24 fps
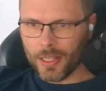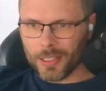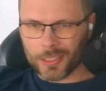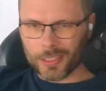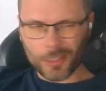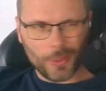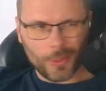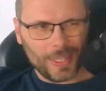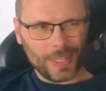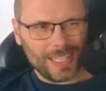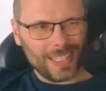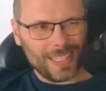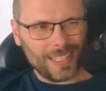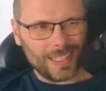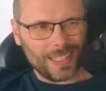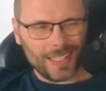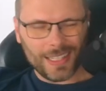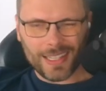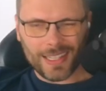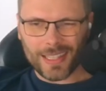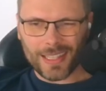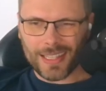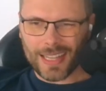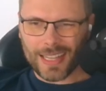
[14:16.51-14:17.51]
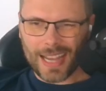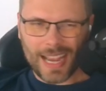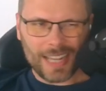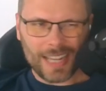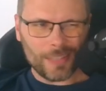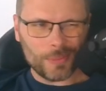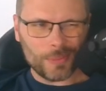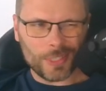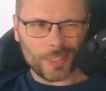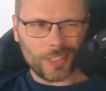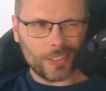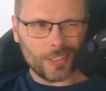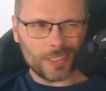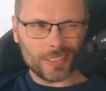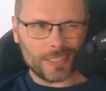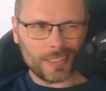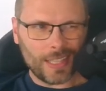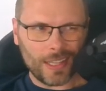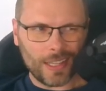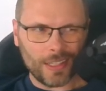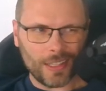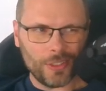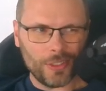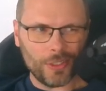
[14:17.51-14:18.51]
So any of the items that are
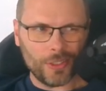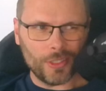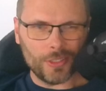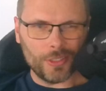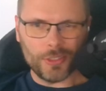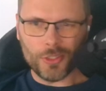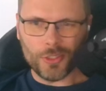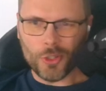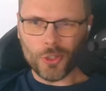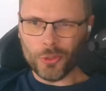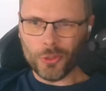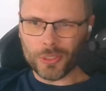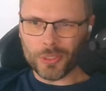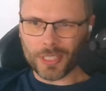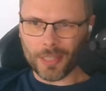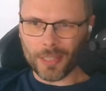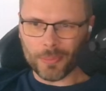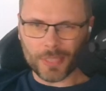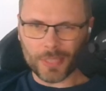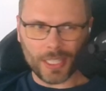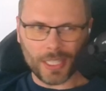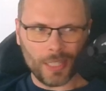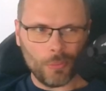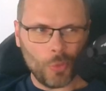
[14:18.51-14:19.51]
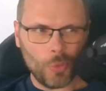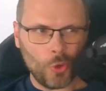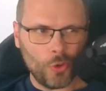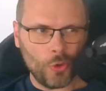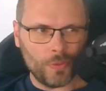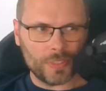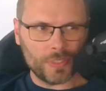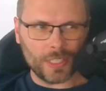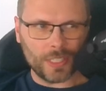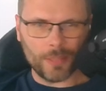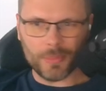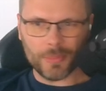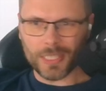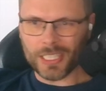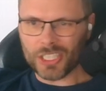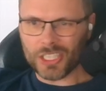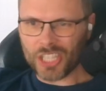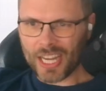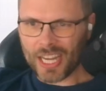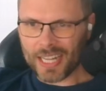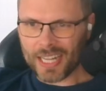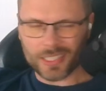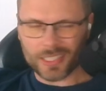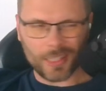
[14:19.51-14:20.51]
telling you to do something, move something,
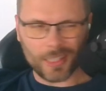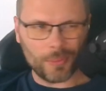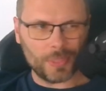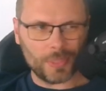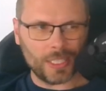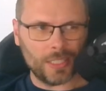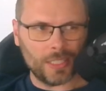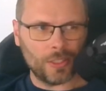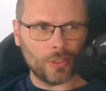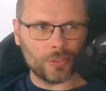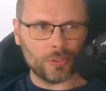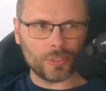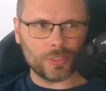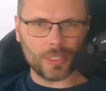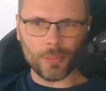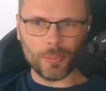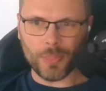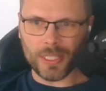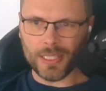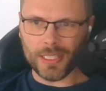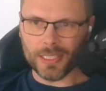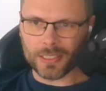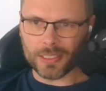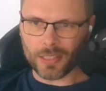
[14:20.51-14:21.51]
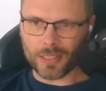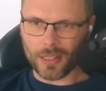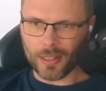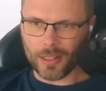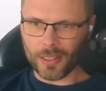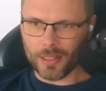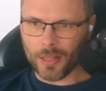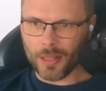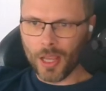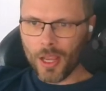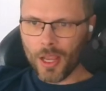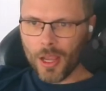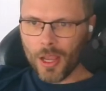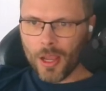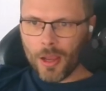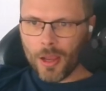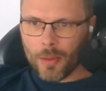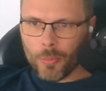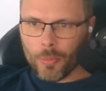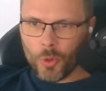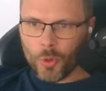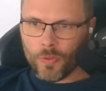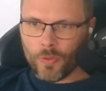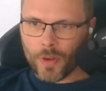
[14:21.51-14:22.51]
change something, those can be discarded.
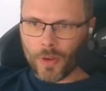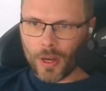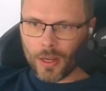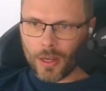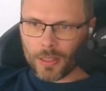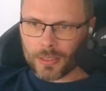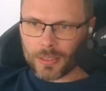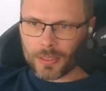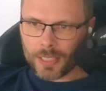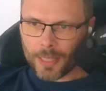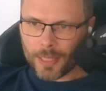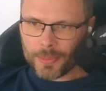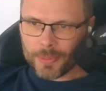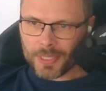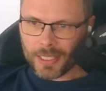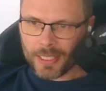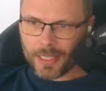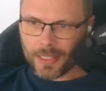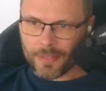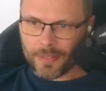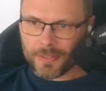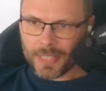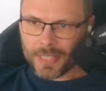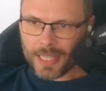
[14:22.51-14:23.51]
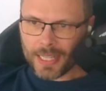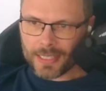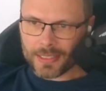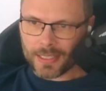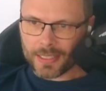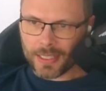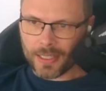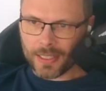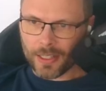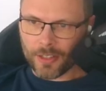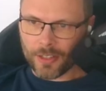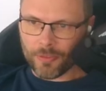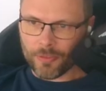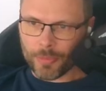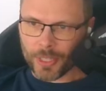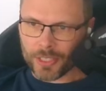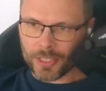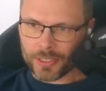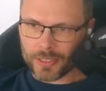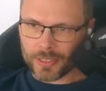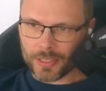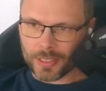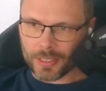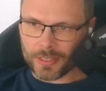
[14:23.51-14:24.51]
Move all substantive testing of
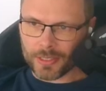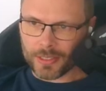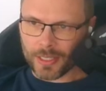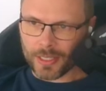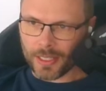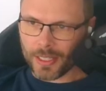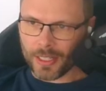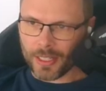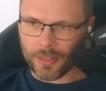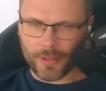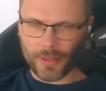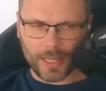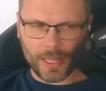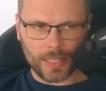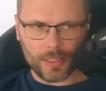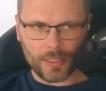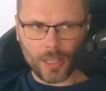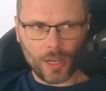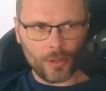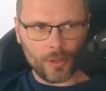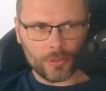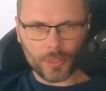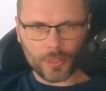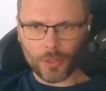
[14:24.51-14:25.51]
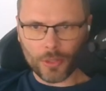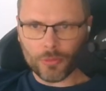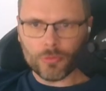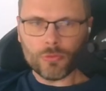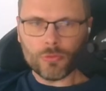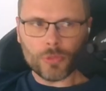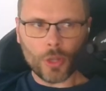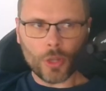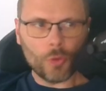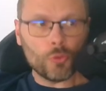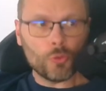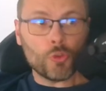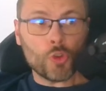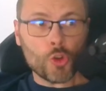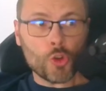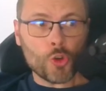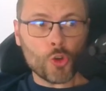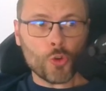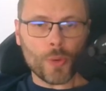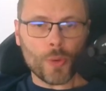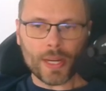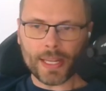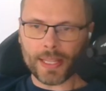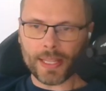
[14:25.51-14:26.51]
purchases to year end. No, don't
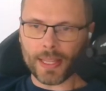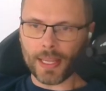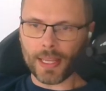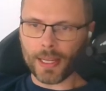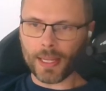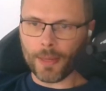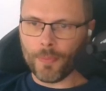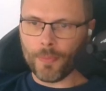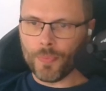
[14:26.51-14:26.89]
do anything.